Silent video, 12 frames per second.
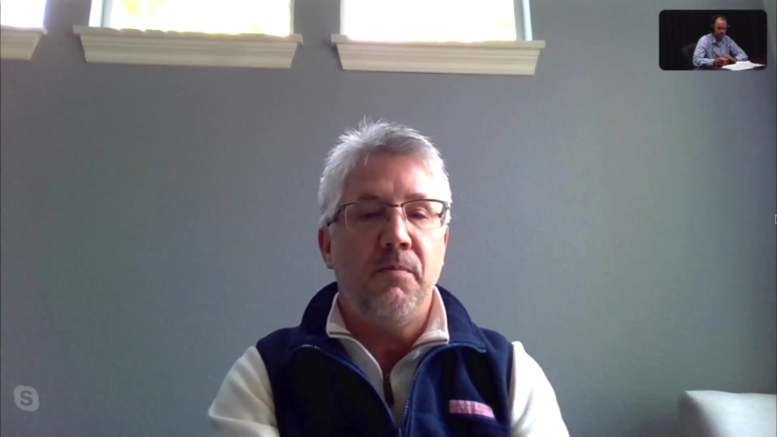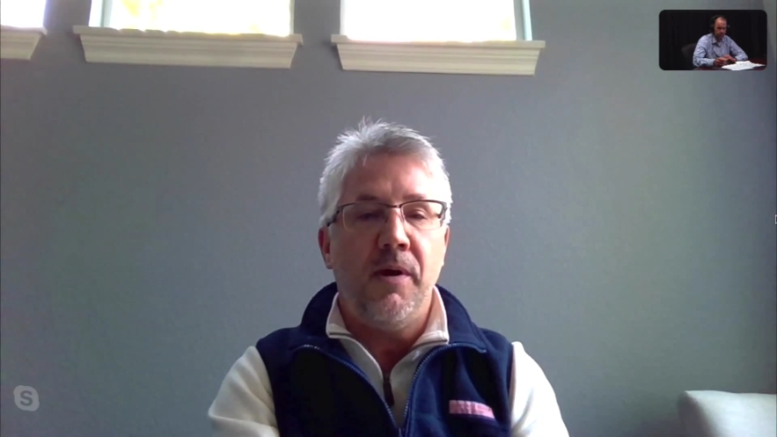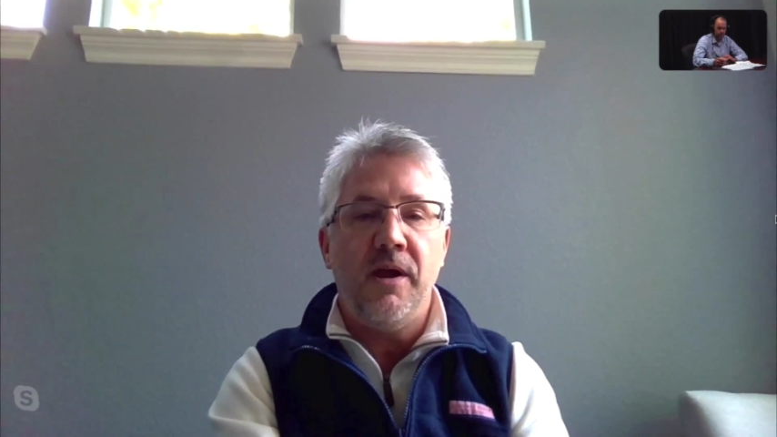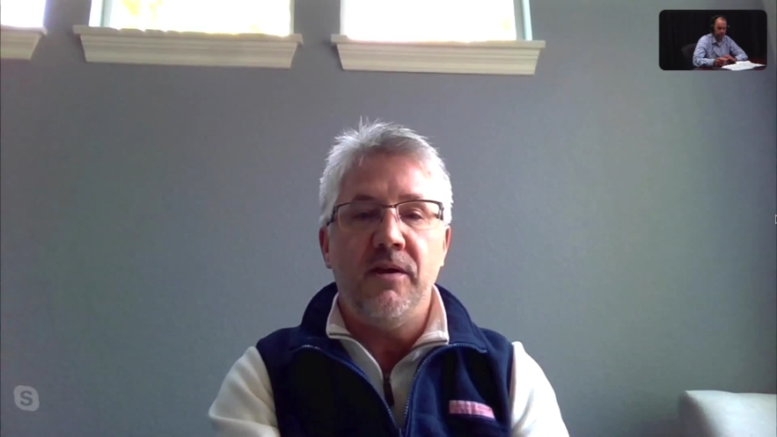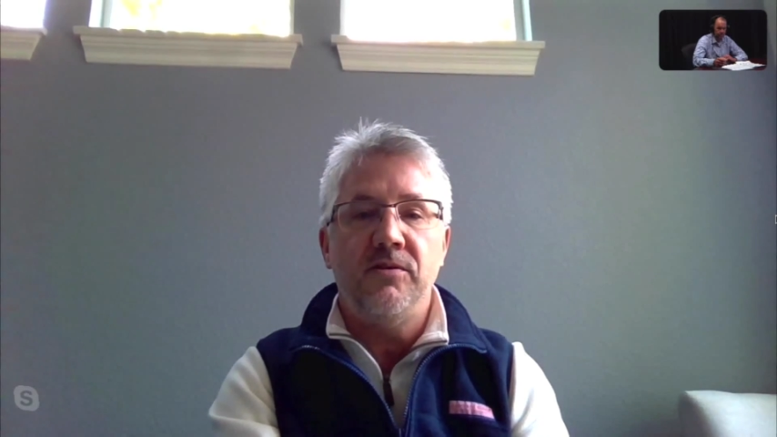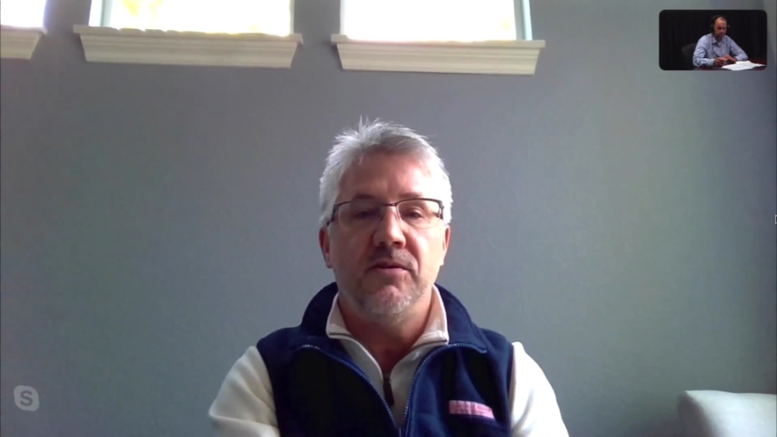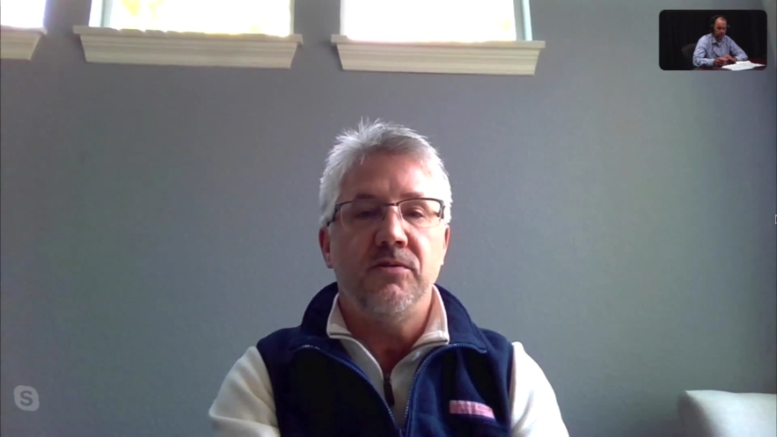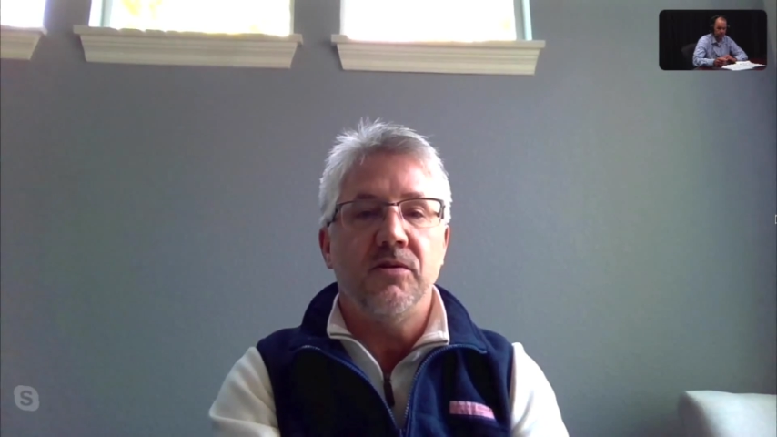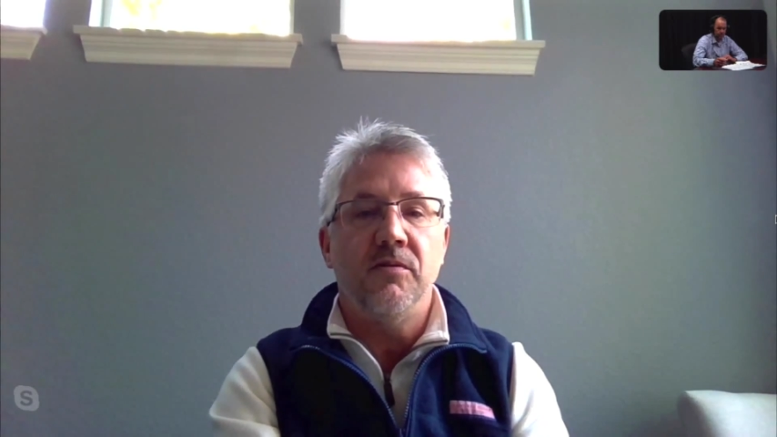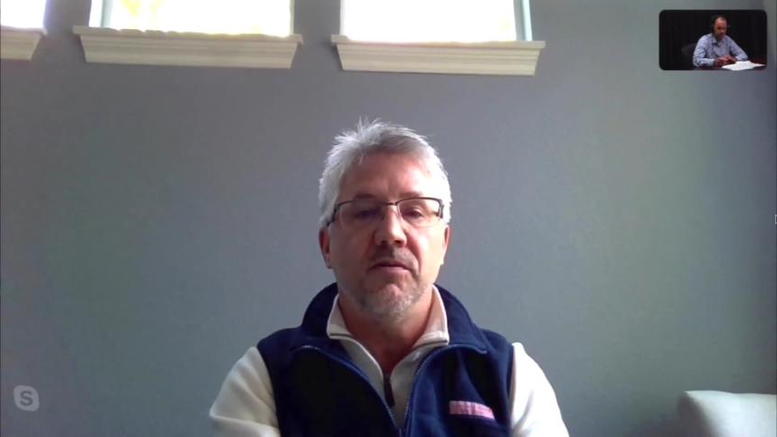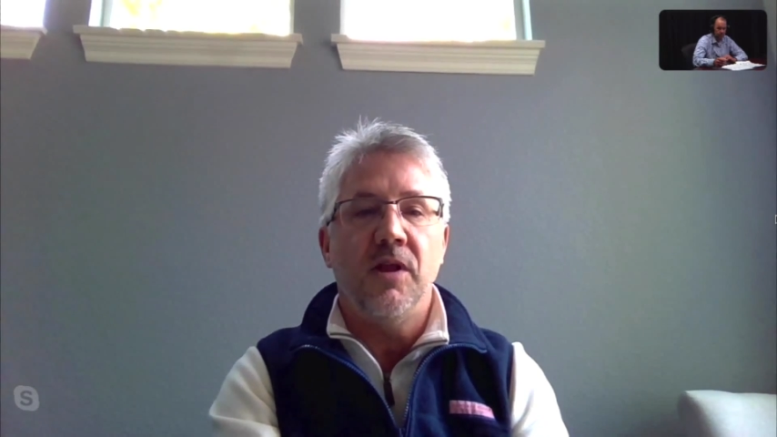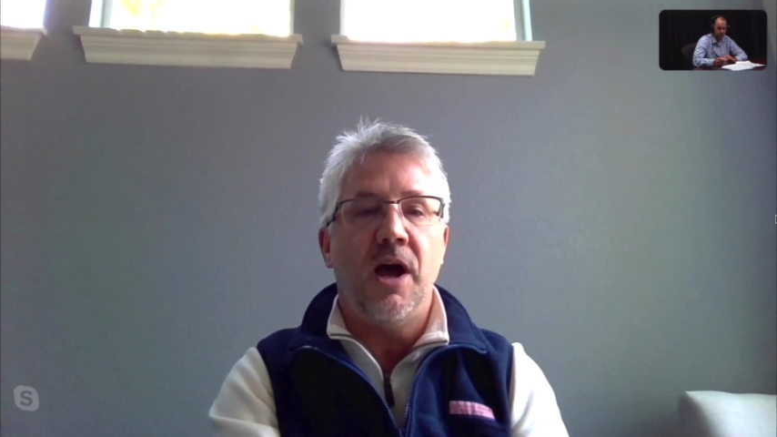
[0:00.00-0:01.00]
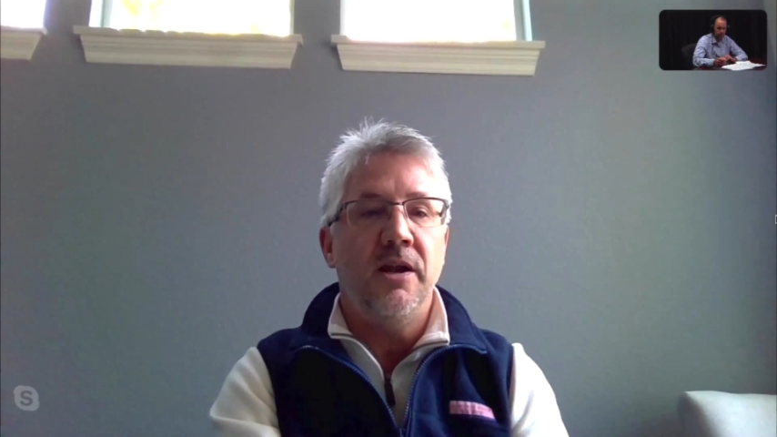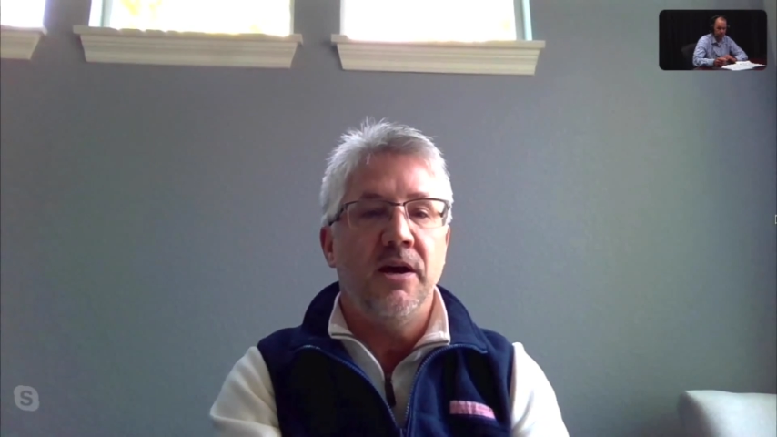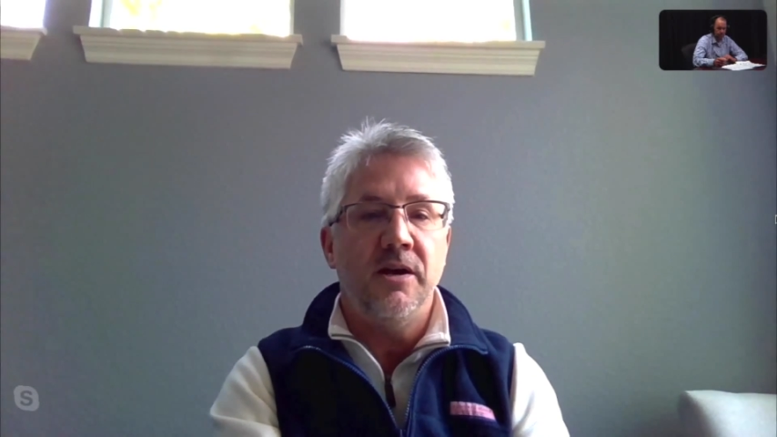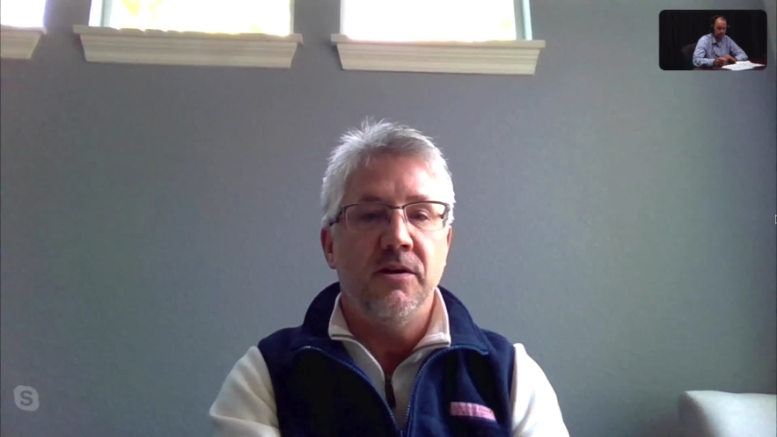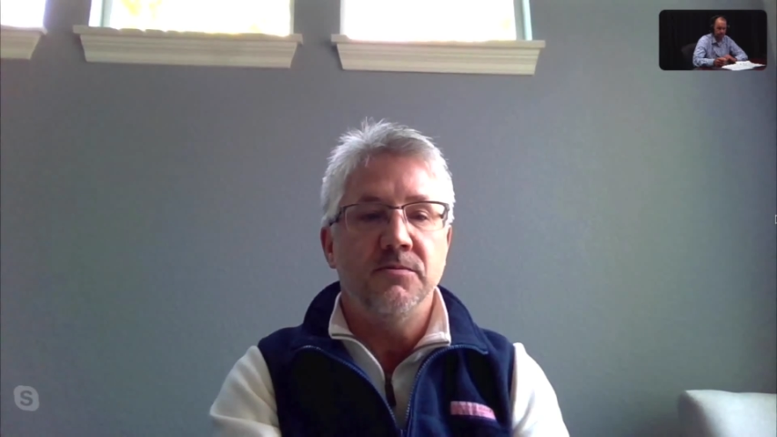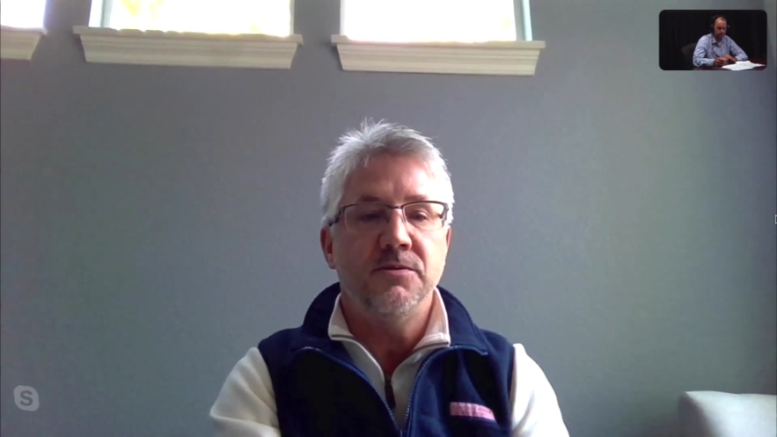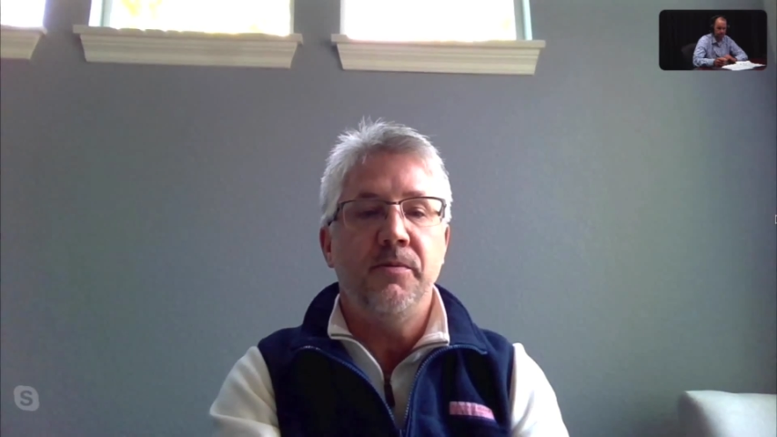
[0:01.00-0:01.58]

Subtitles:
pages of line items,